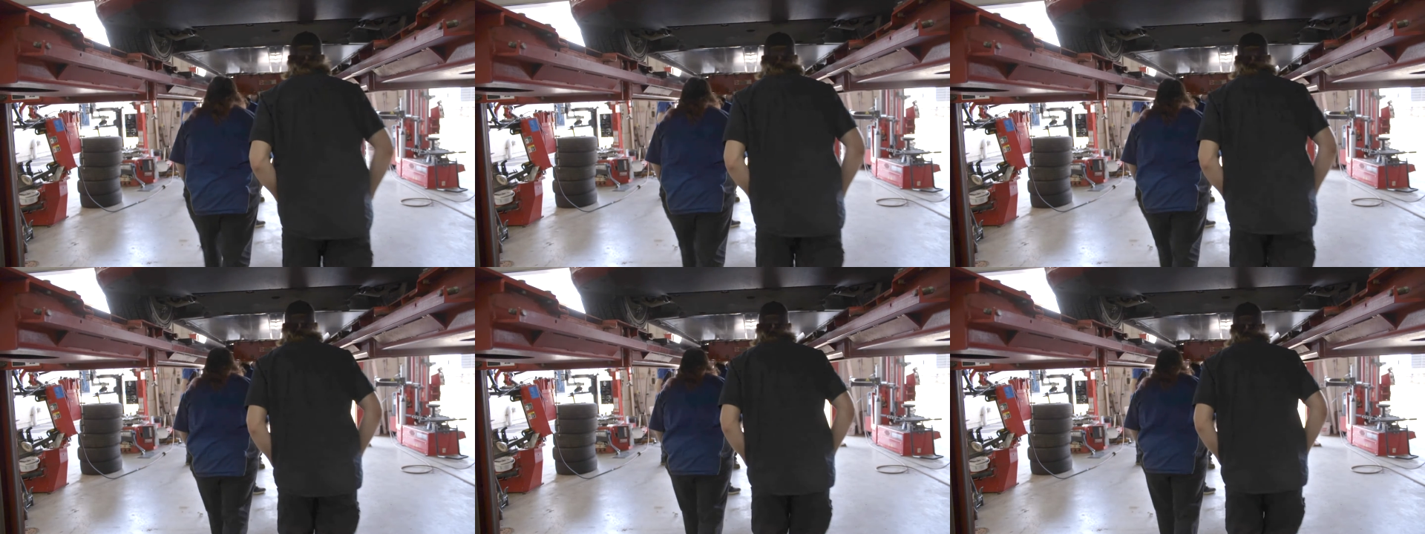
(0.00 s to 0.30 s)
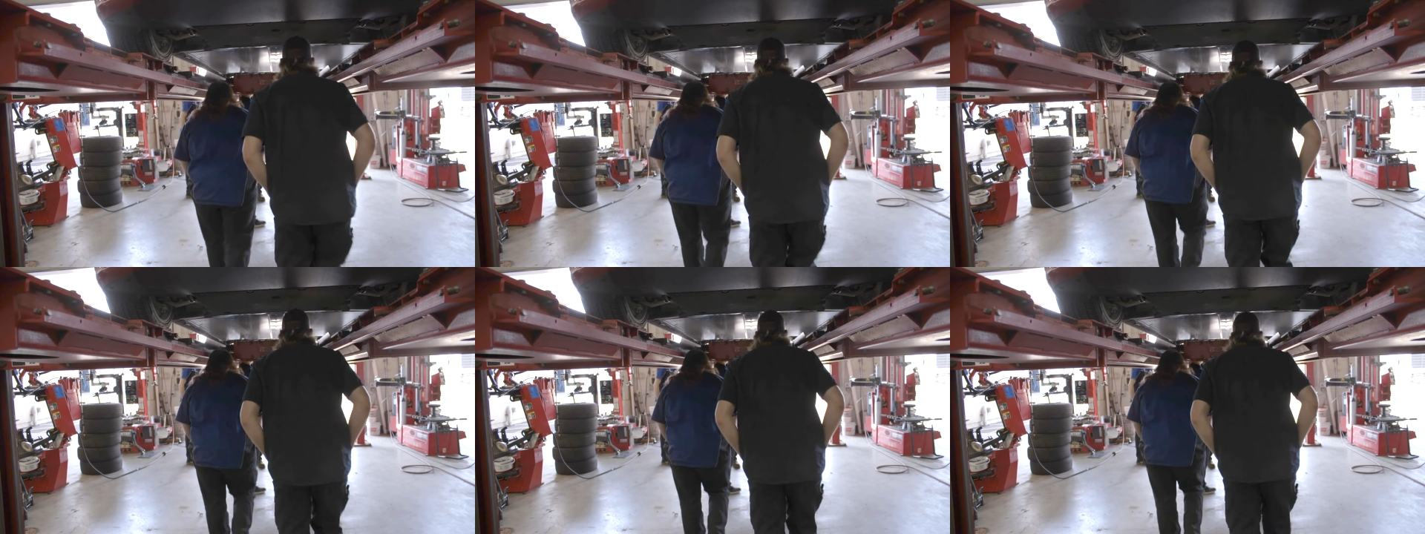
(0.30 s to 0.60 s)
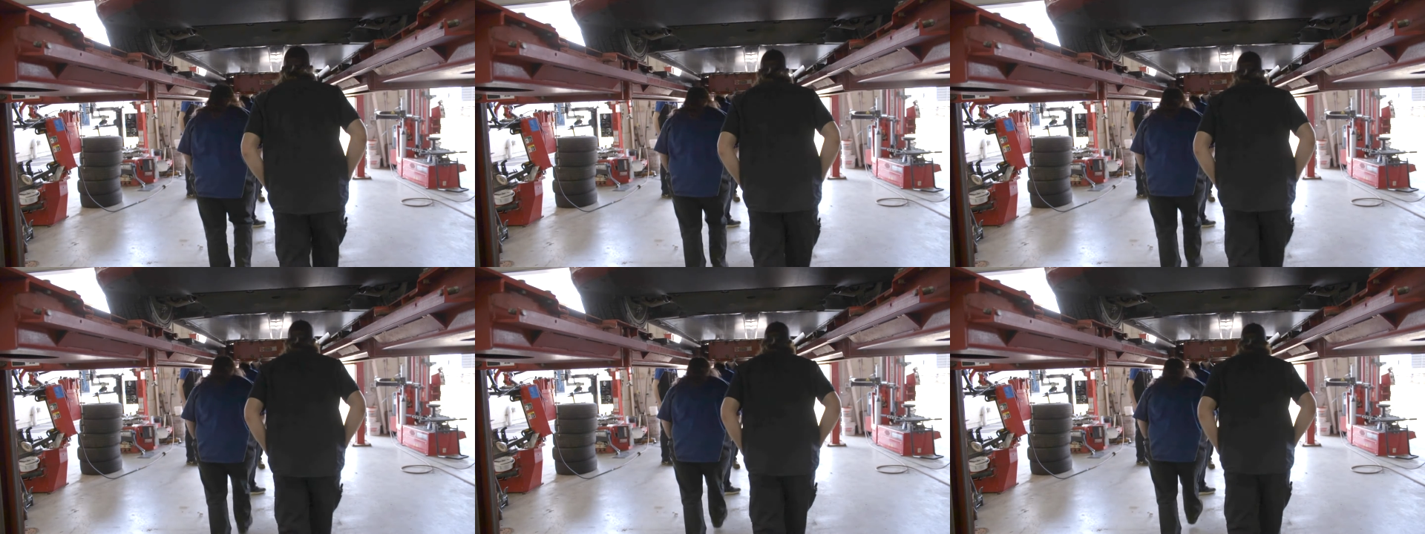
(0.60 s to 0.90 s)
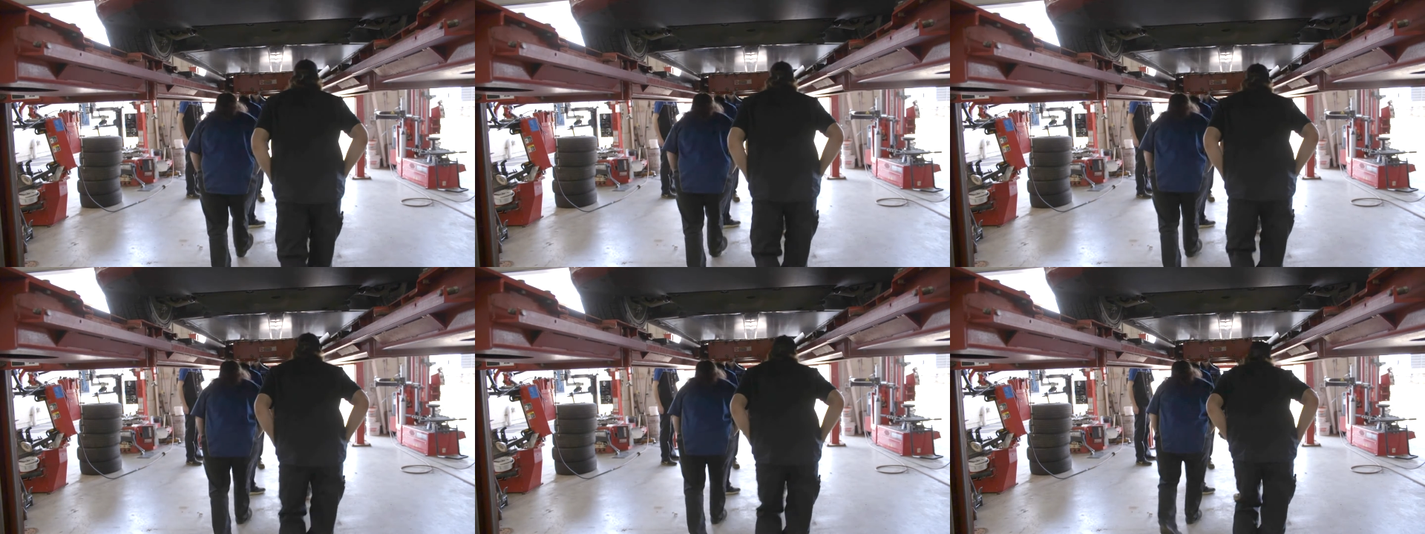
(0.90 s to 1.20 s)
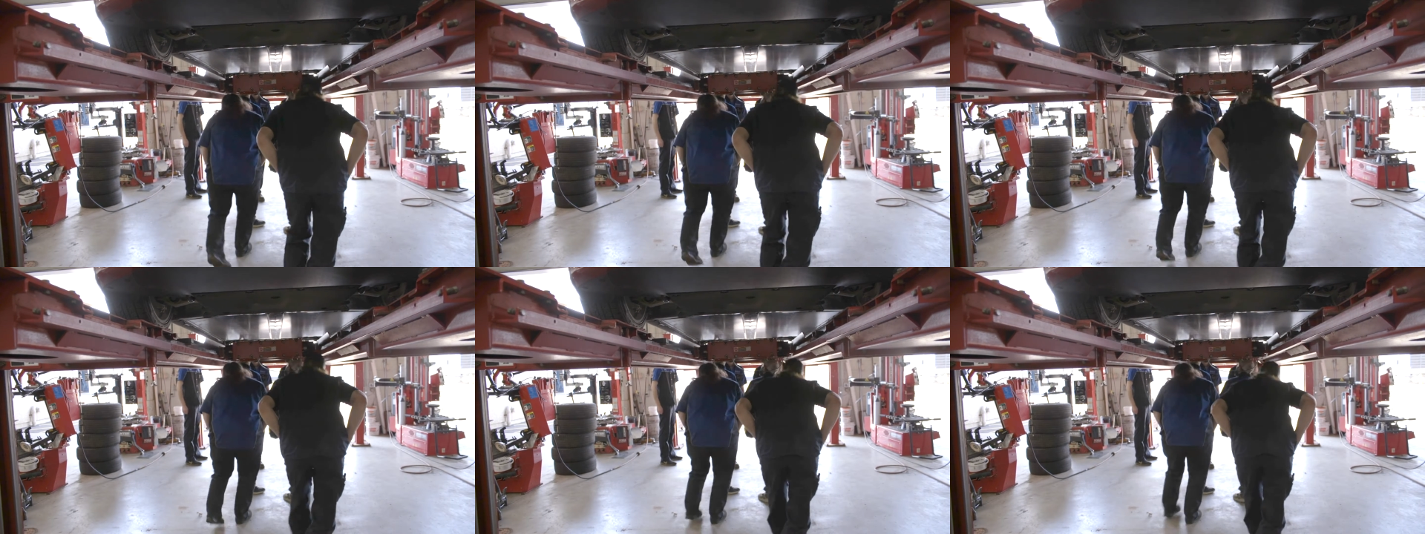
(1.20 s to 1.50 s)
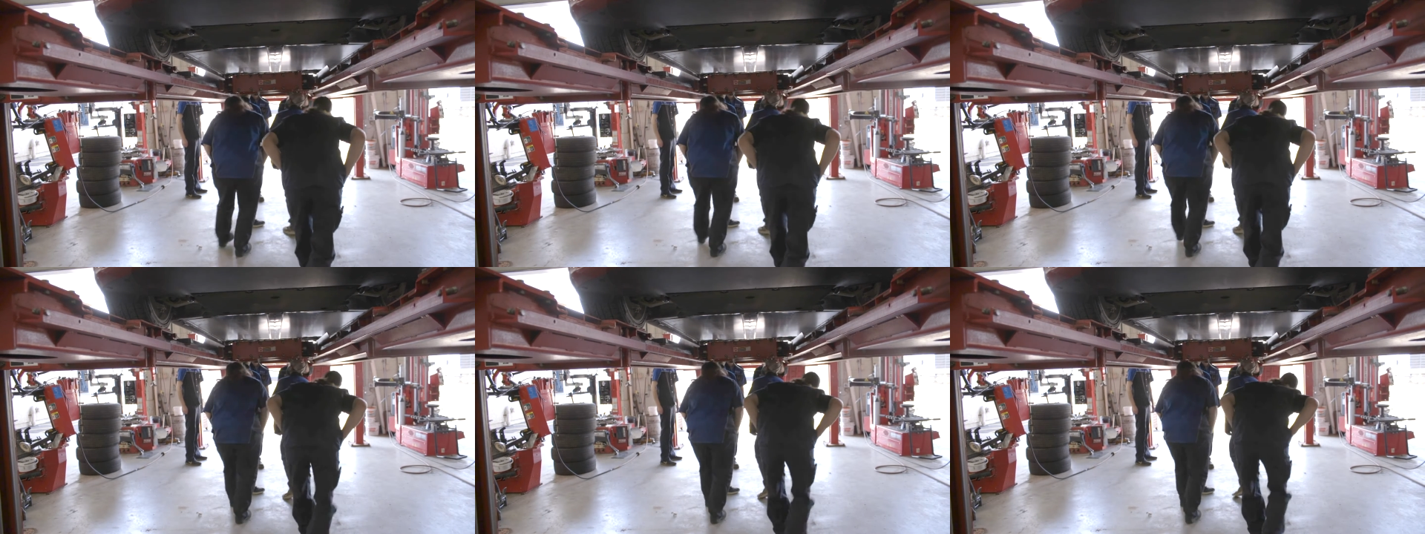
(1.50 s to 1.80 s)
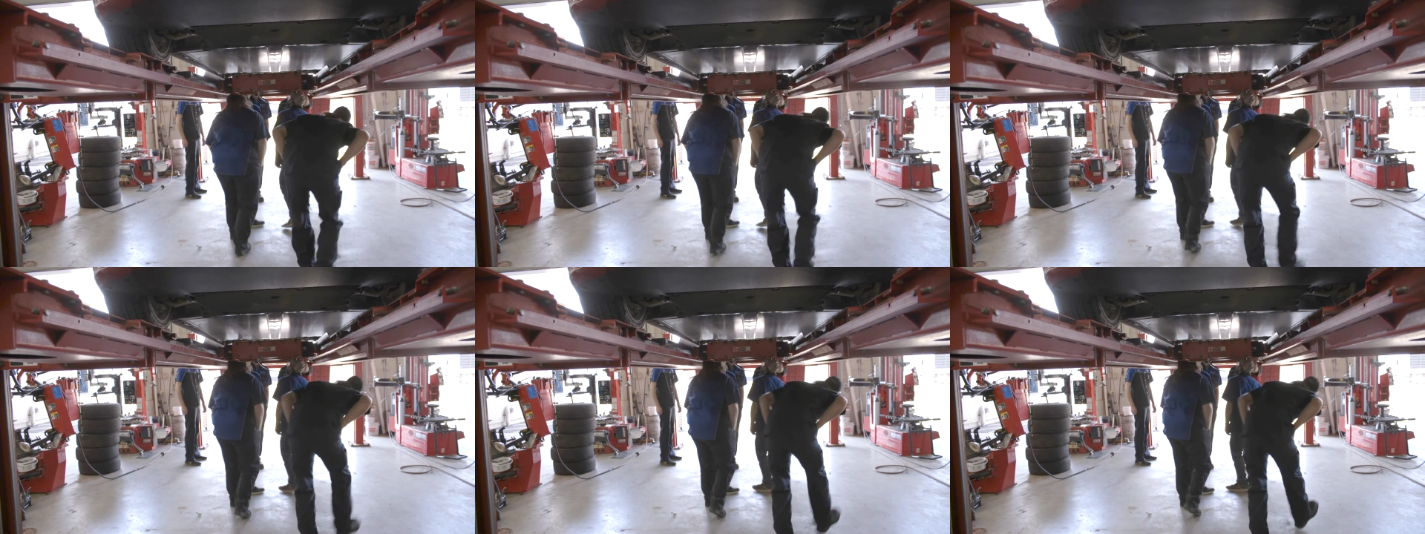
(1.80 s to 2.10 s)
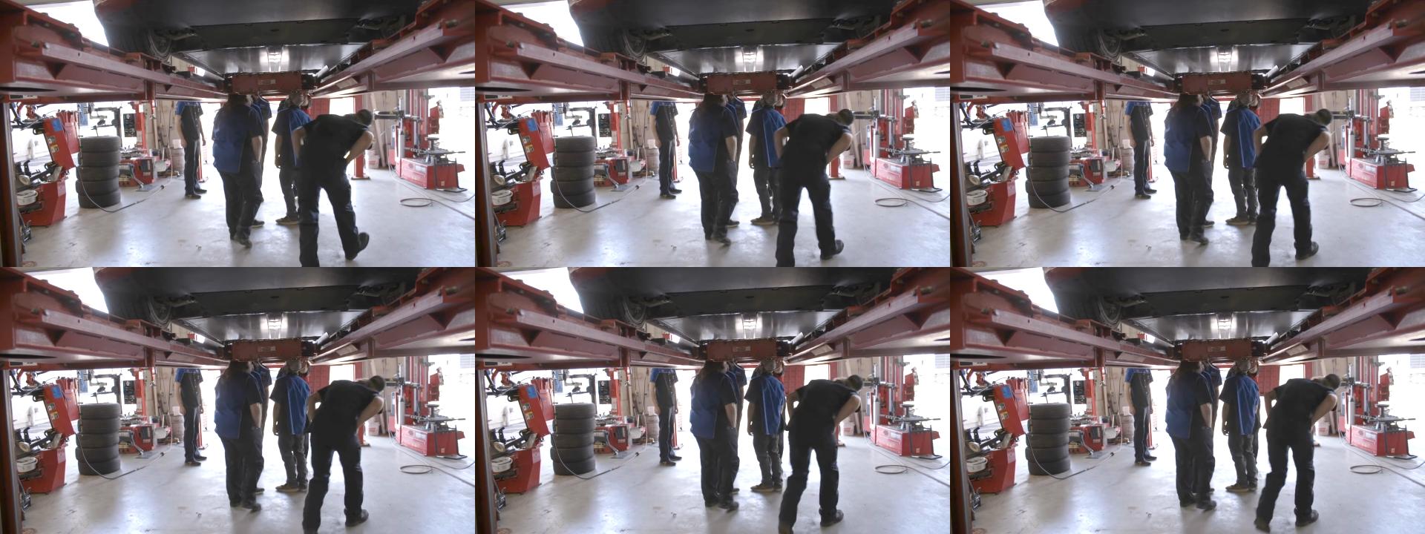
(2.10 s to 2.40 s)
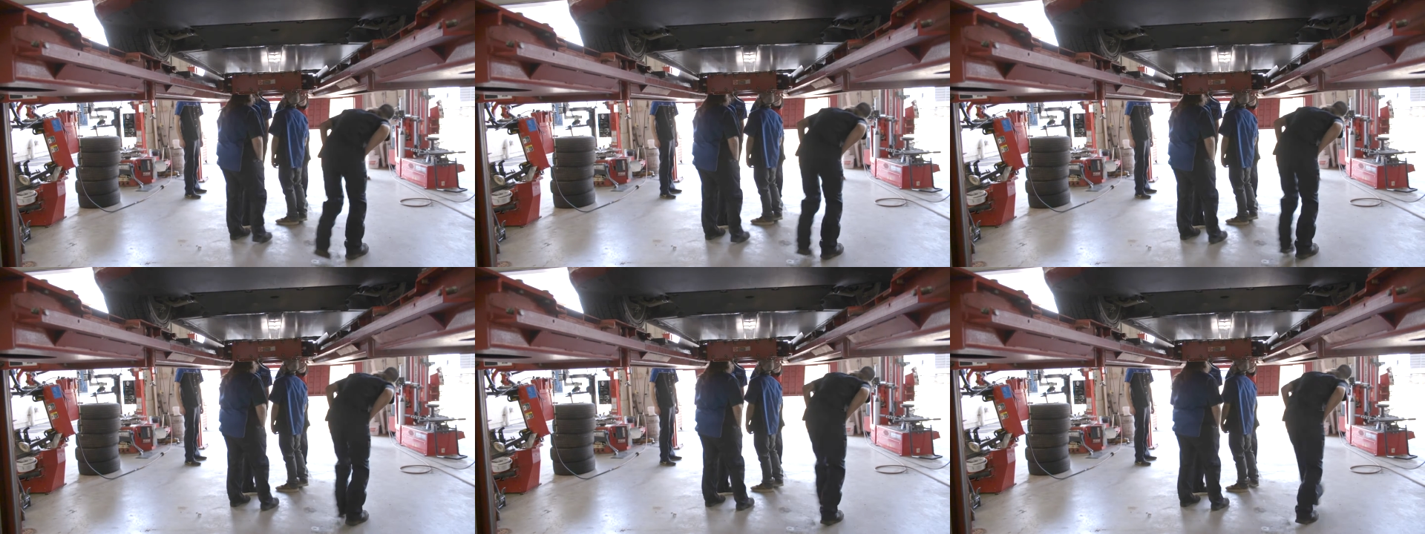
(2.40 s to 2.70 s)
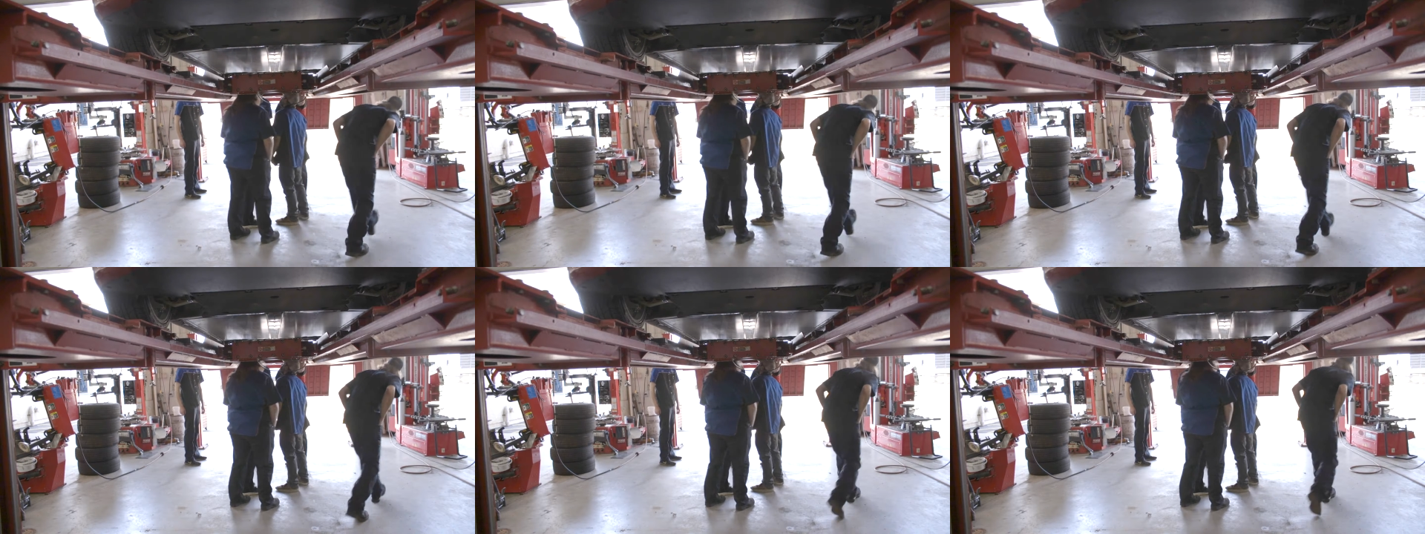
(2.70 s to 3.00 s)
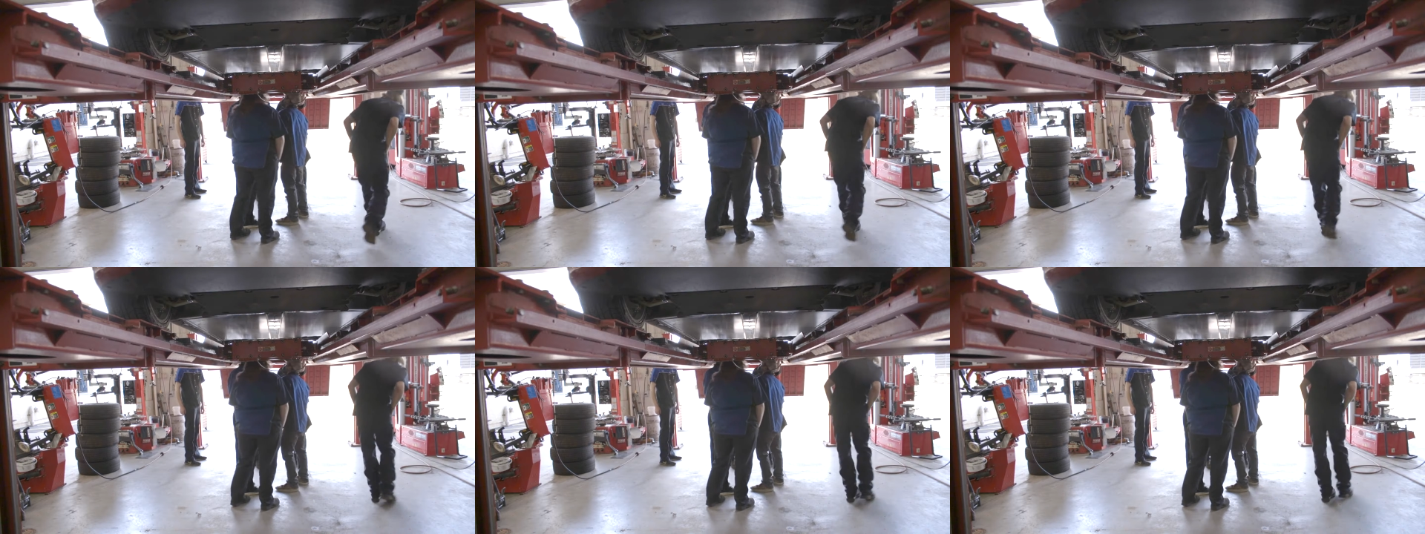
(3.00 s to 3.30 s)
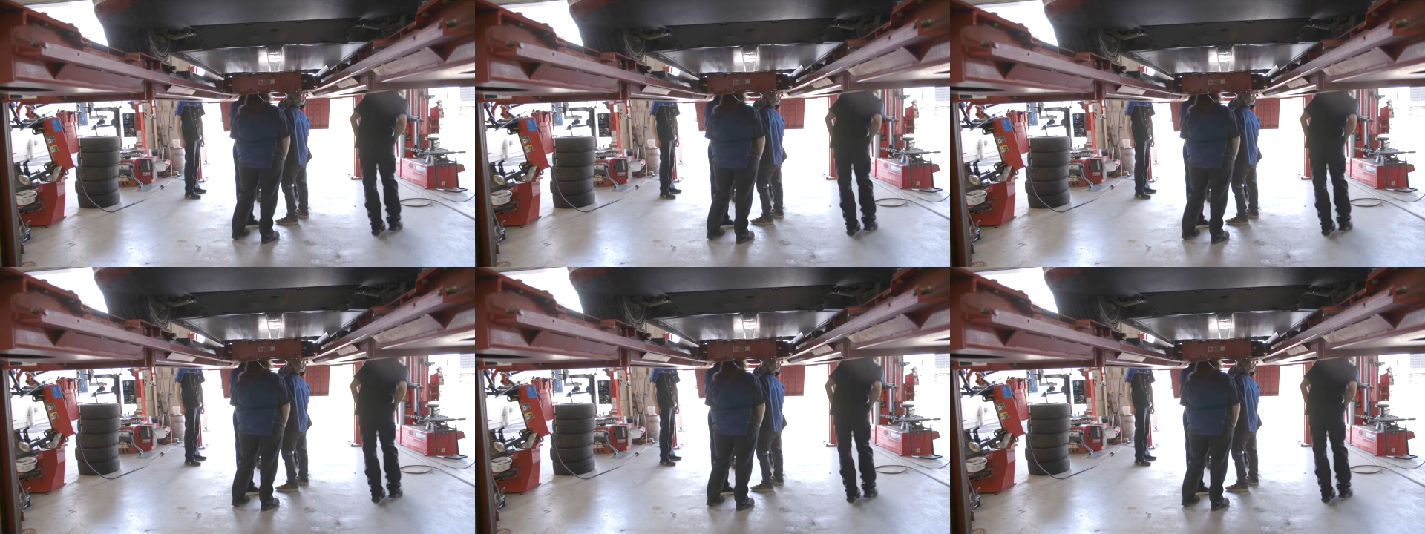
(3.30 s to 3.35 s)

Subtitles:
(no speaker visible)